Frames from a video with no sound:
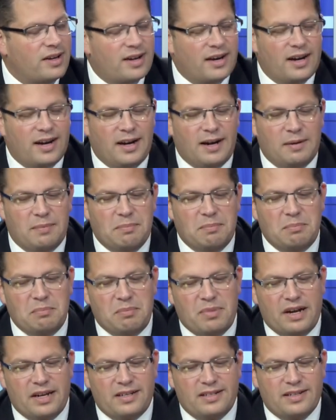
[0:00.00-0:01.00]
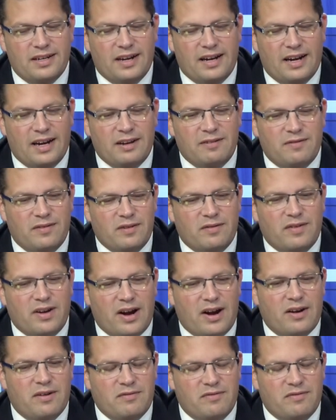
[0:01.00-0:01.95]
But I feel very,